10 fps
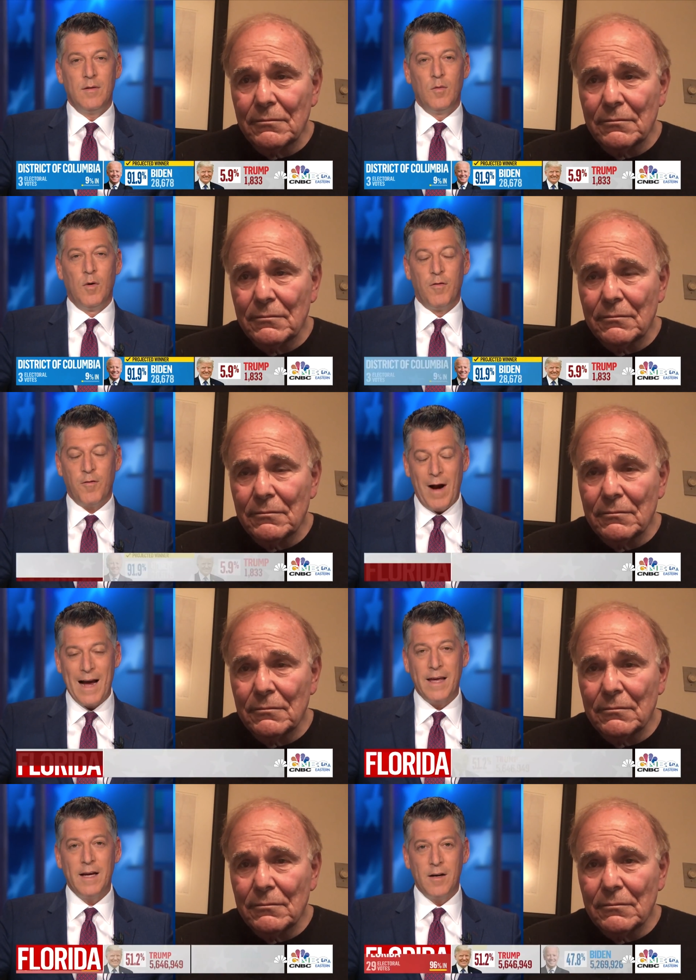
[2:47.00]
Speaker 1: Will
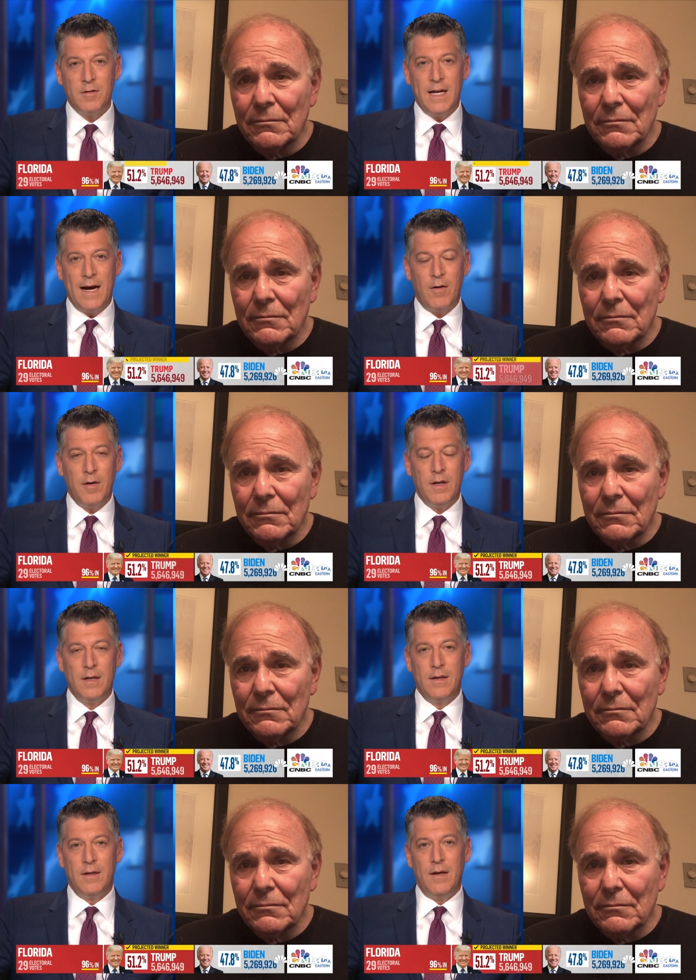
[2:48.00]
fracking go down
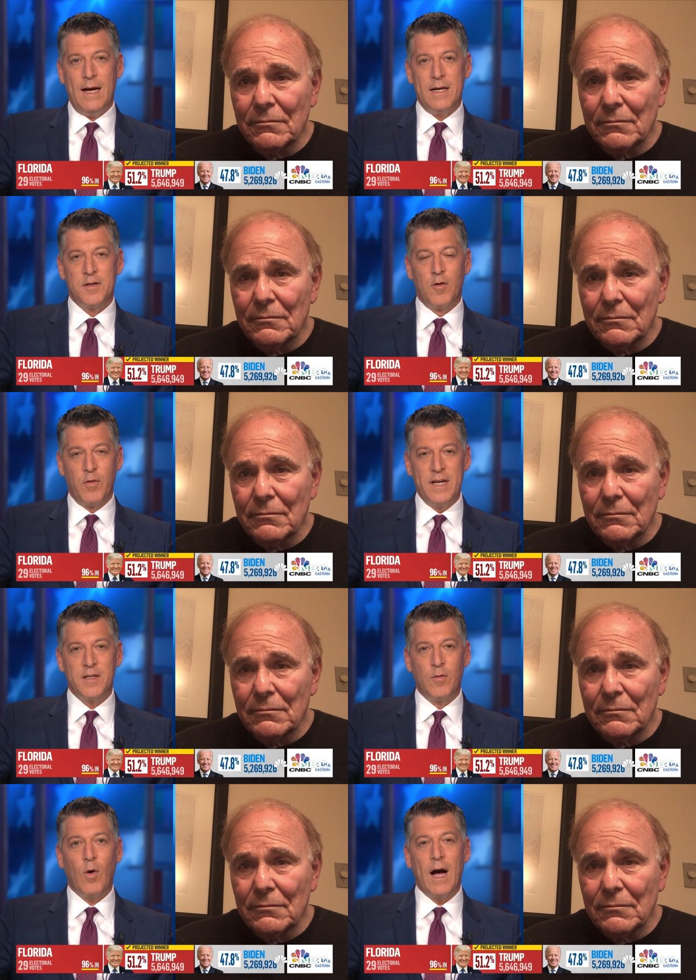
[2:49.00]
as the
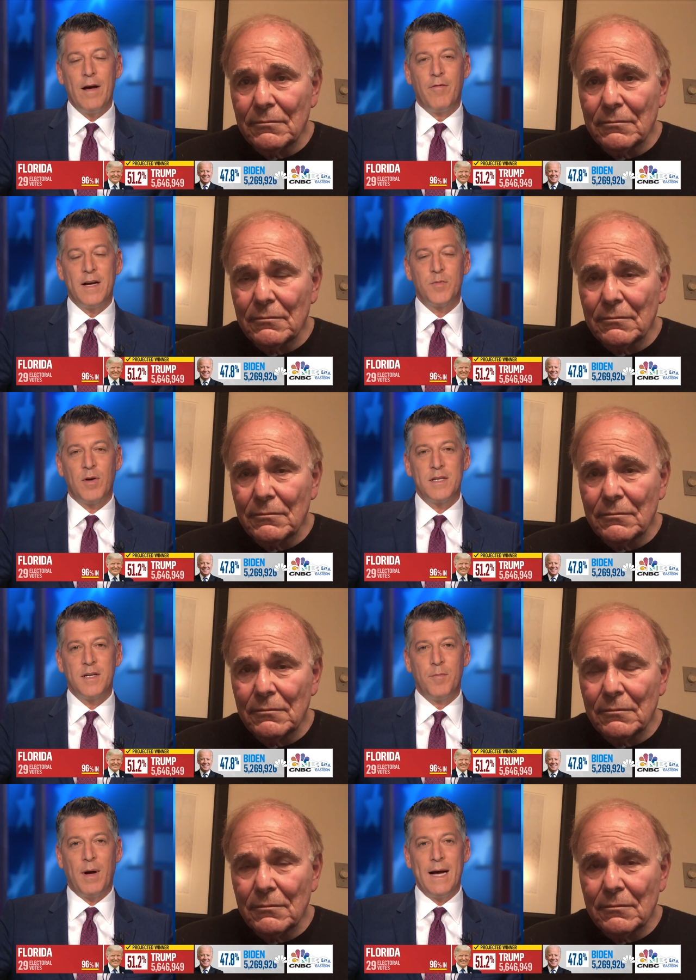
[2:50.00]
reason why Vice
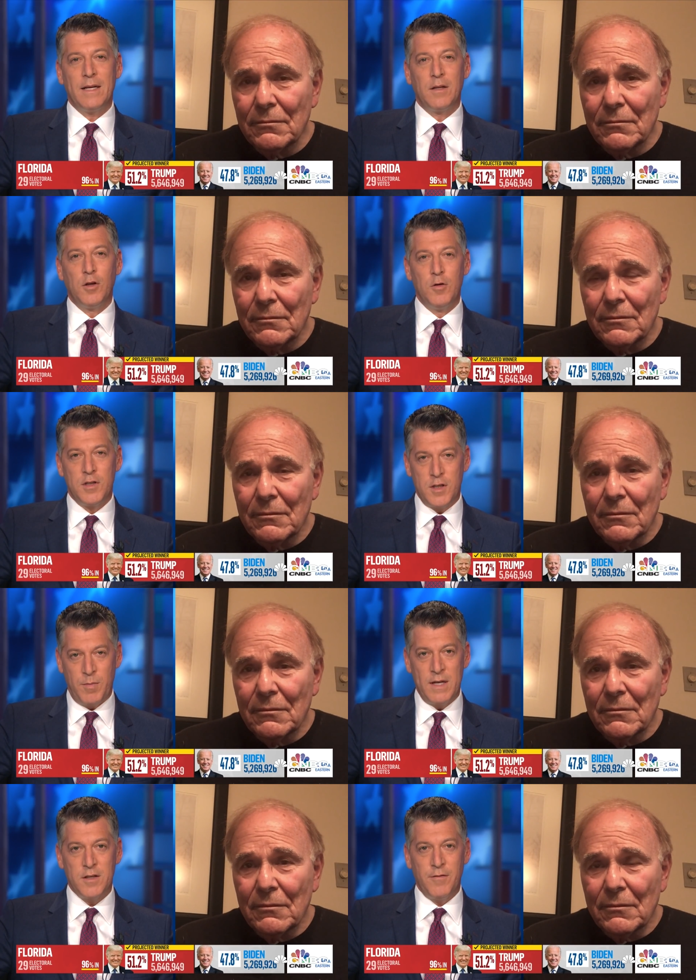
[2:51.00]
President Biden loses
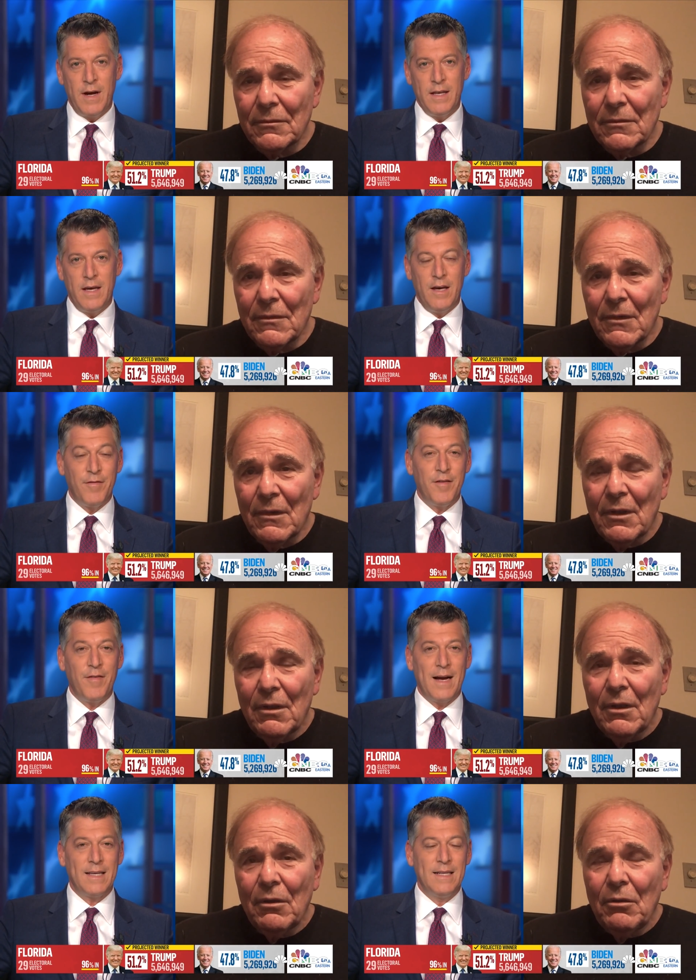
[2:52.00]
Pennsylvania, if in
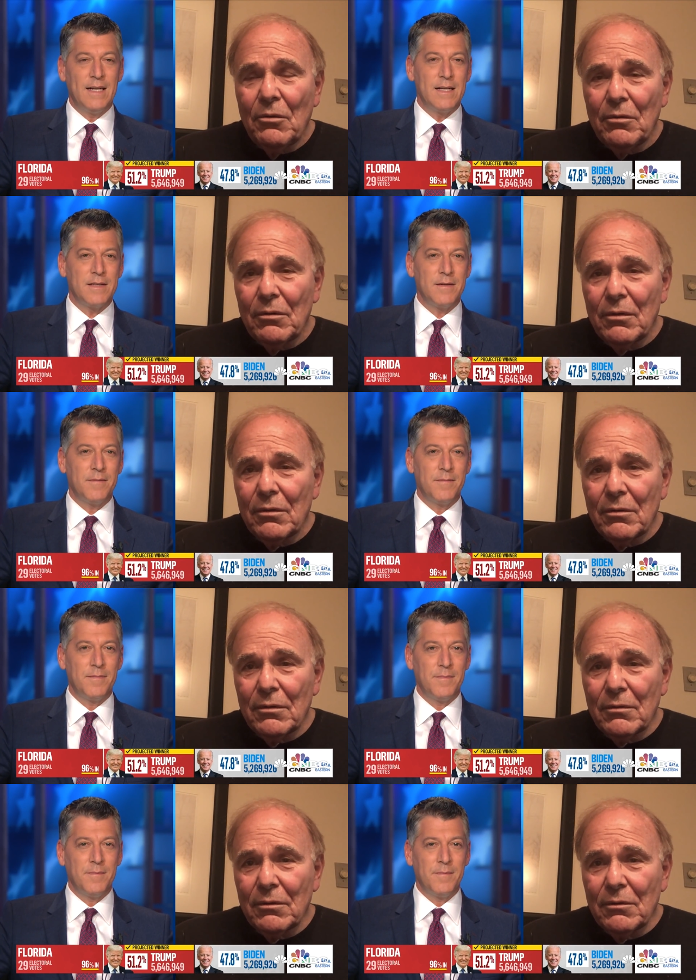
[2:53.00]
fact he does?
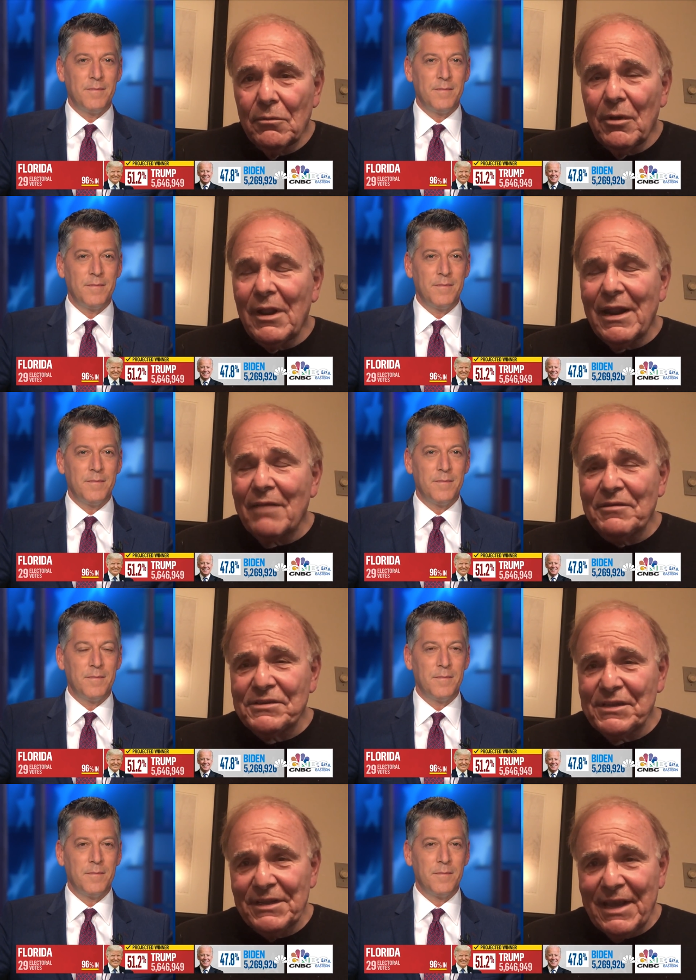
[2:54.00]
Speaker 2: Well, I'd have to
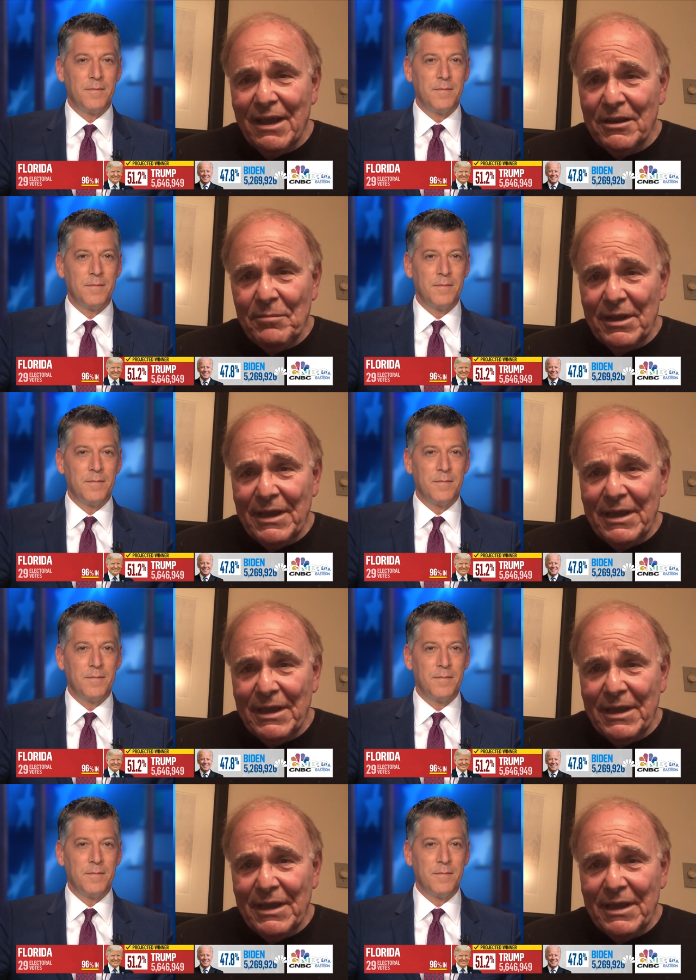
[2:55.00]
see the county by